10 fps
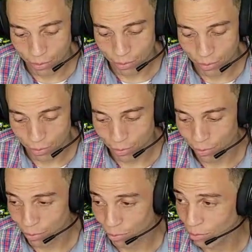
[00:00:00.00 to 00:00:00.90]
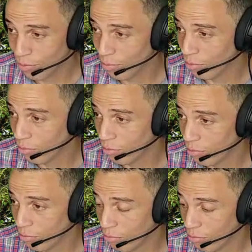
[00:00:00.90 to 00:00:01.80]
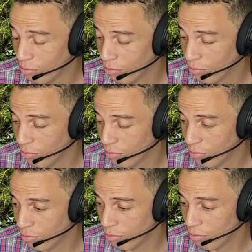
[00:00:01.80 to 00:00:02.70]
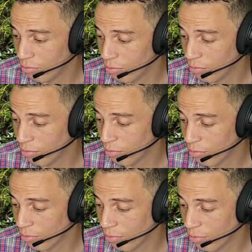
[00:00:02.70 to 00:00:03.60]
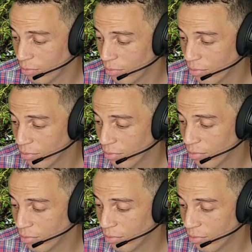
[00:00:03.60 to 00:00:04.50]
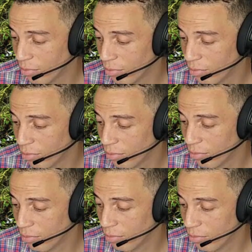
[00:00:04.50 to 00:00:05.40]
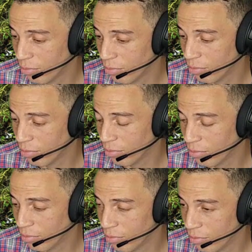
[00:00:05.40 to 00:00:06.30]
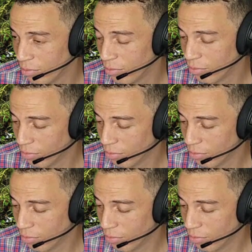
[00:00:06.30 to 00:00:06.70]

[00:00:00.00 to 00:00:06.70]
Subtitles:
This person isn't speaking.